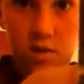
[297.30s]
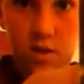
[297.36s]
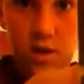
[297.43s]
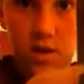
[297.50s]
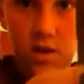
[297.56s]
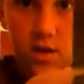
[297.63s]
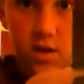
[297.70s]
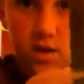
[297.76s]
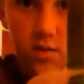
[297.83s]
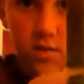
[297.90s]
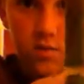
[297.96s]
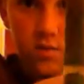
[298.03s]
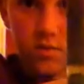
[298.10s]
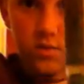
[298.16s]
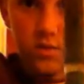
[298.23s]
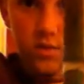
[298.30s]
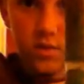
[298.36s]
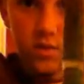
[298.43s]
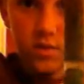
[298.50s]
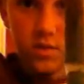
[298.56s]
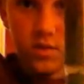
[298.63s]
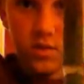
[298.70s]
right there with
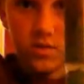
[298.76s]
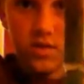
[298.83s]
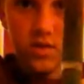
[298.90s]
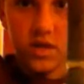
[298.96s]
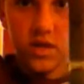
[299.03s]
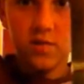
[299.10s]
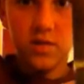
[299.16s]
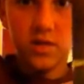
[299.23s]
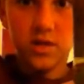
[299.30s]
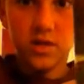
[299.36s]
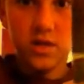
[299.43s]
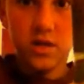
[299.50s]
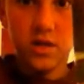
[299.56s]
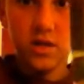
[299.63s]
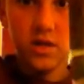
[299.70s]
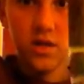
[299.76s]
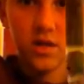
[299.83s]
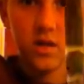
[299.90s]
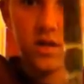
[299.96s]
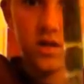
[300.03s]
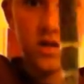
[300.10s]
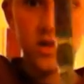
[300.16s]
2 segments, and then
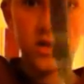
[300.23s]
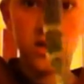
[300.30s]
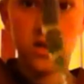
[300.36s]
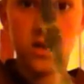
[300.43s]
this